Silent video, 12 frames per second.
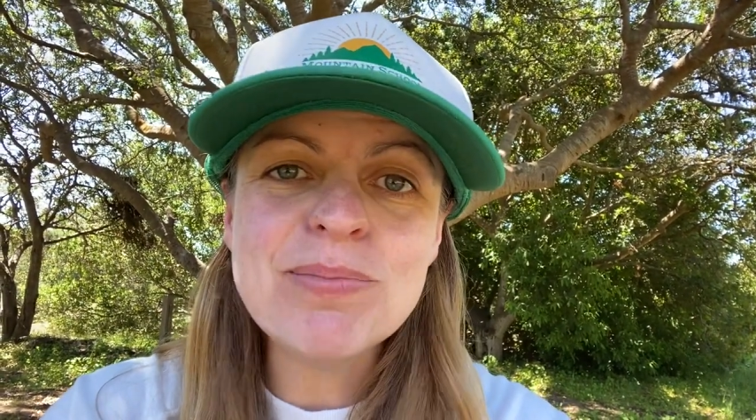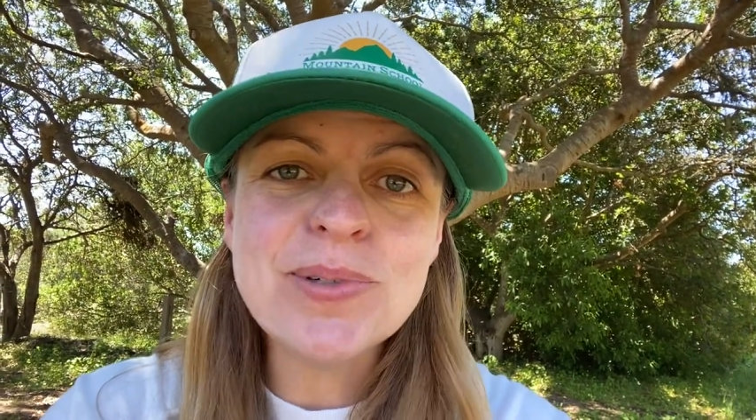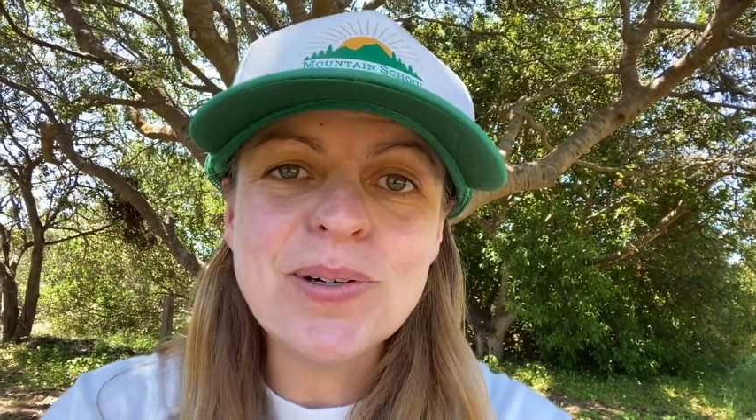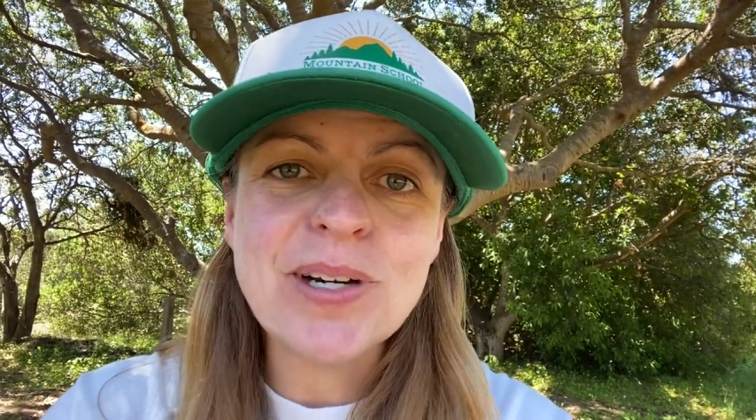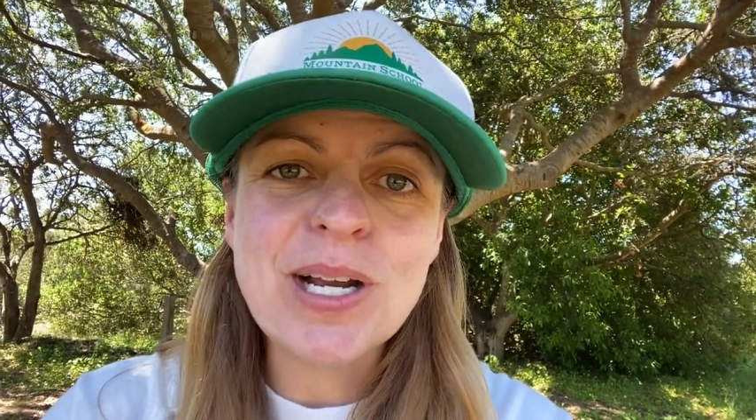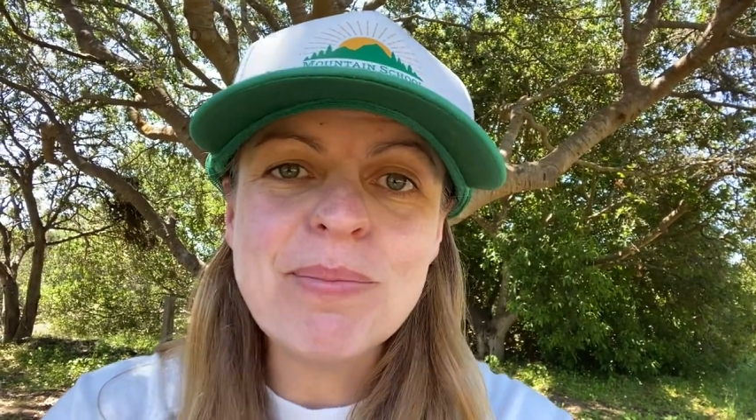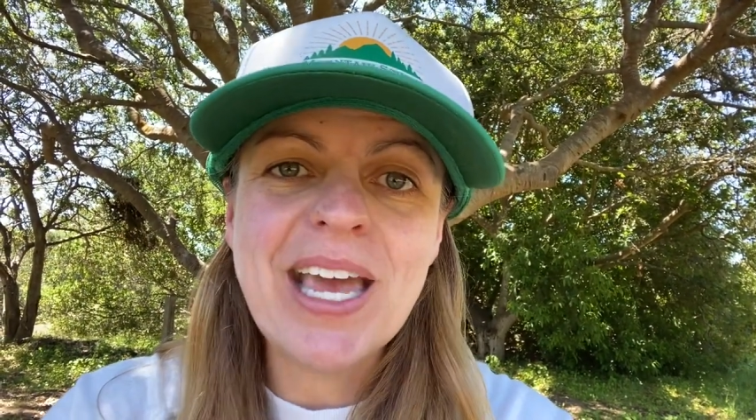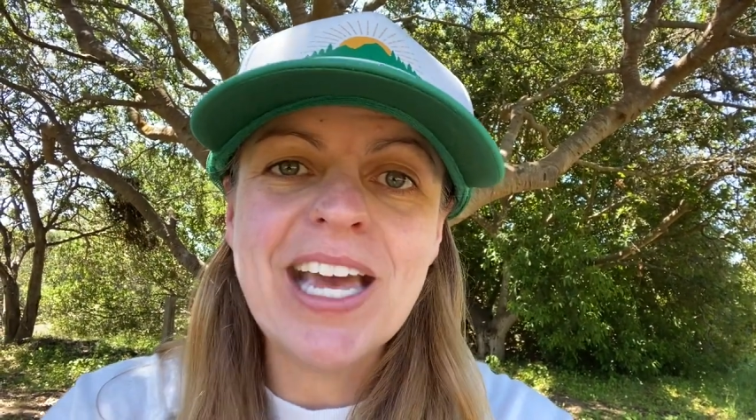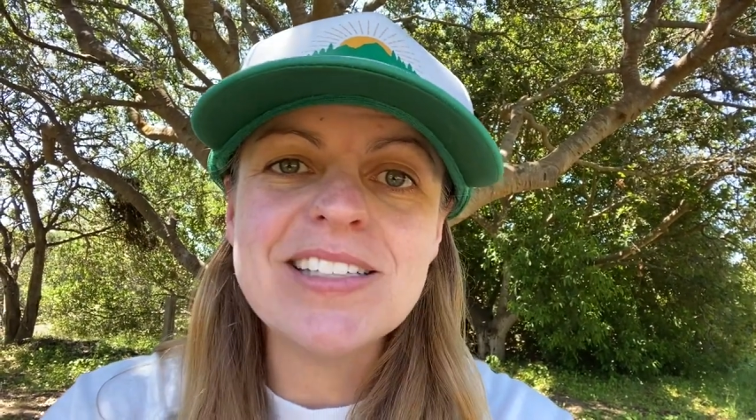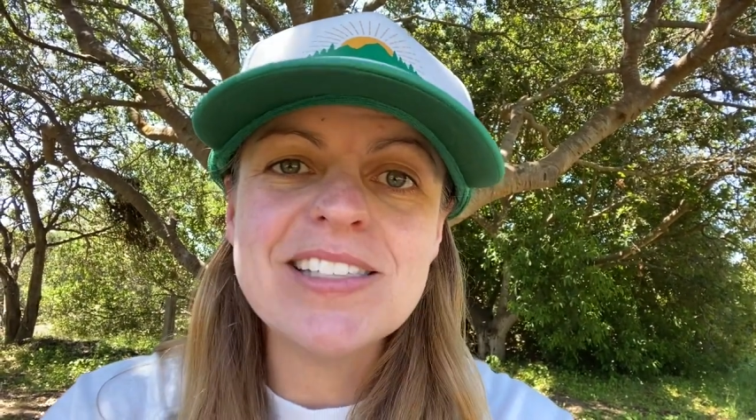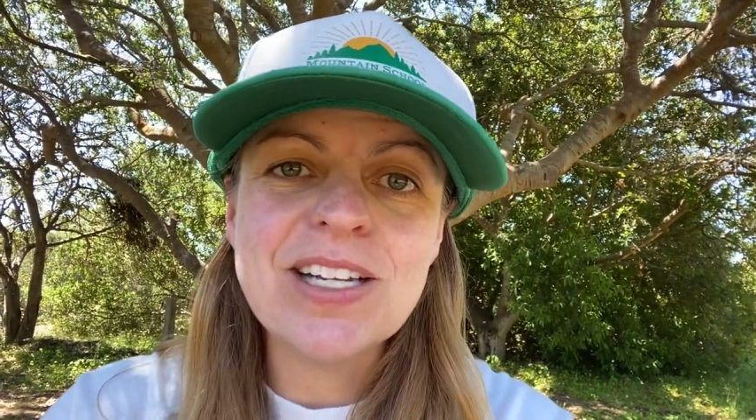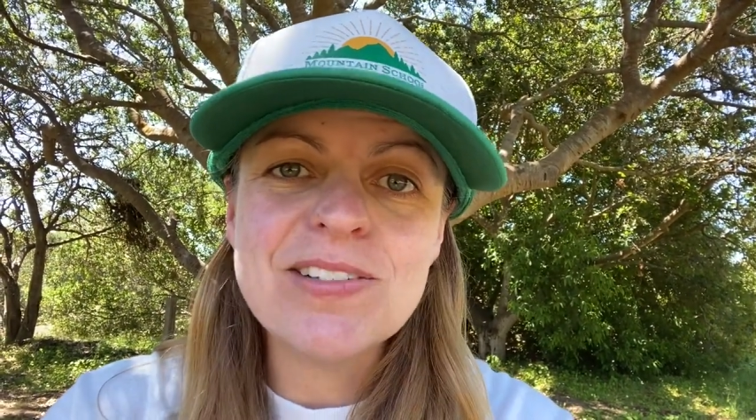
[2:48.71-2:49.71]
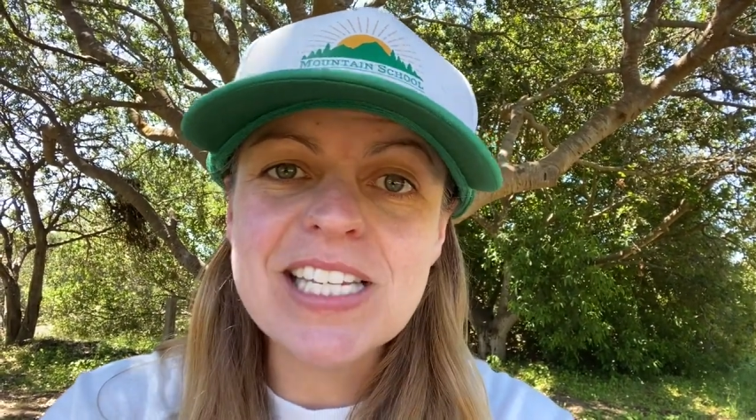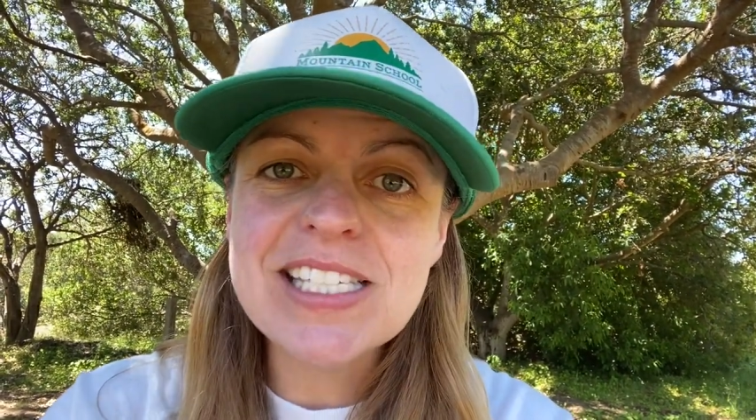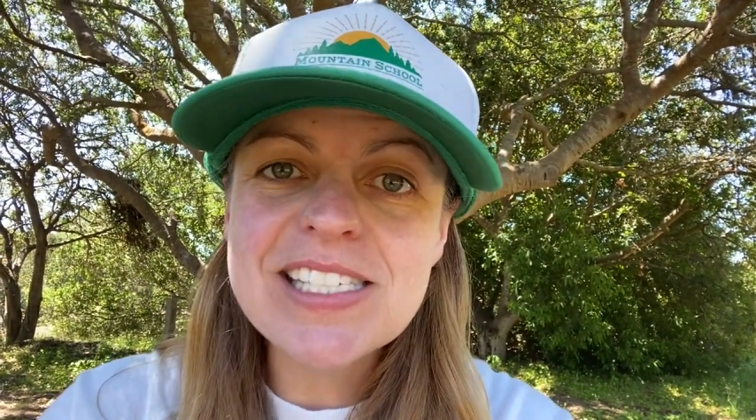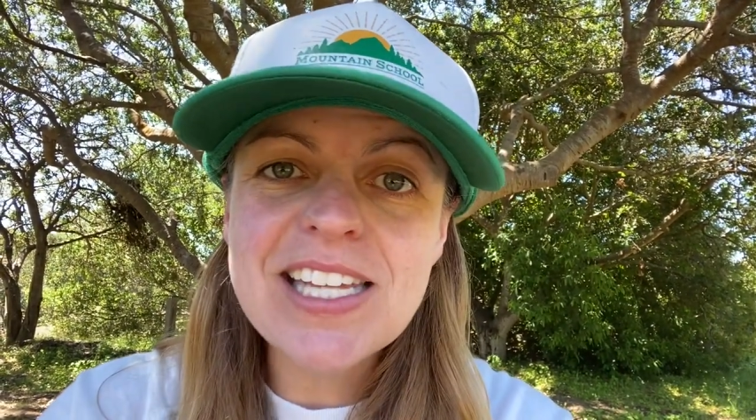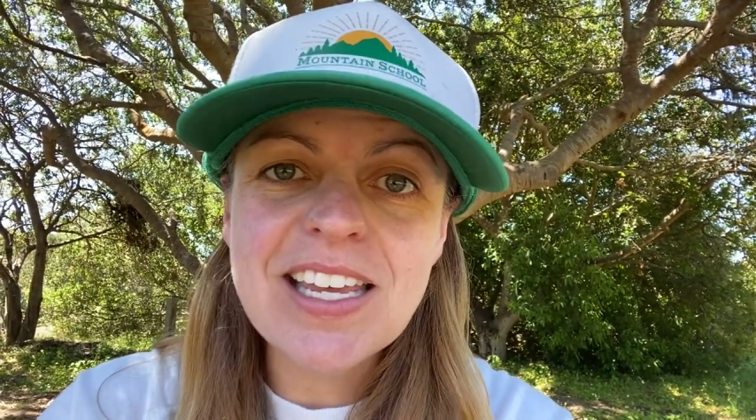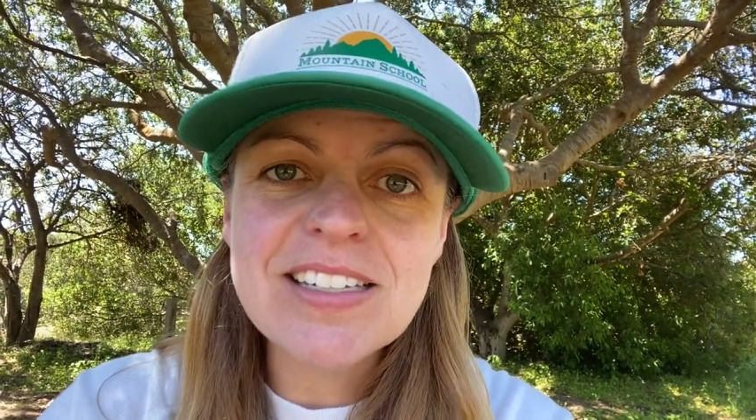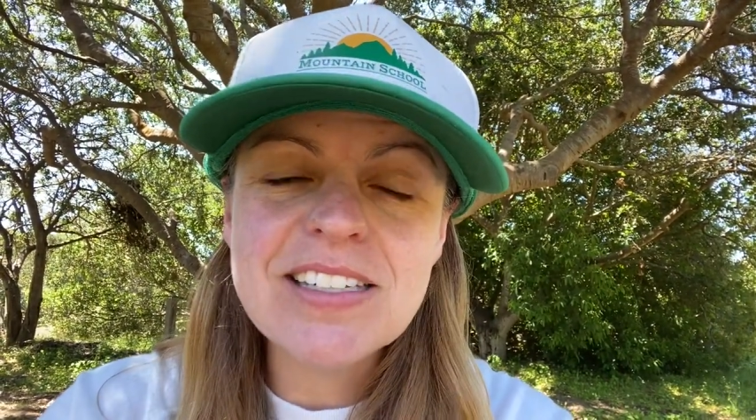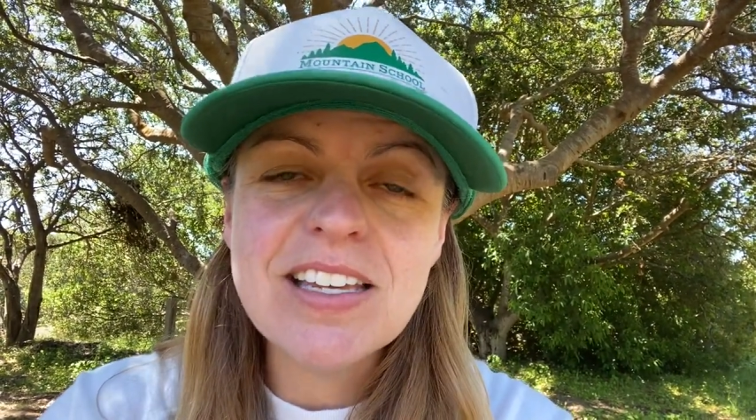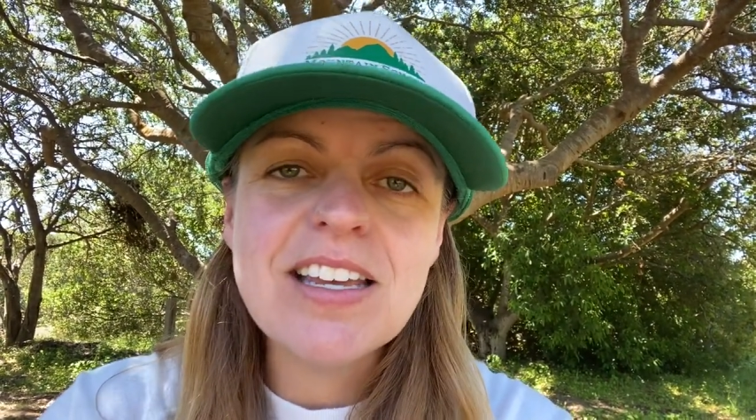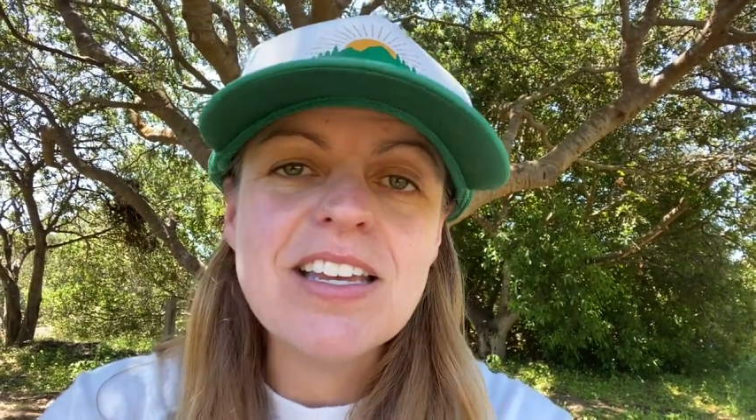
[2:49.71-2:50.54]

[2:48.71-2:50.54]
program at San Jose State.